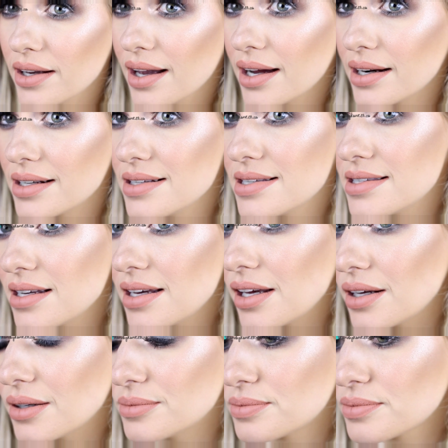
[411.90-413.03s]
can kind of
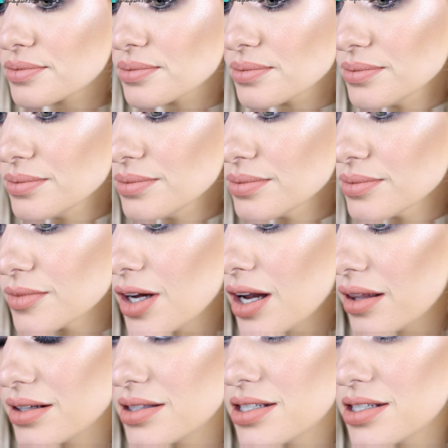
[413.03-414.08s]
see the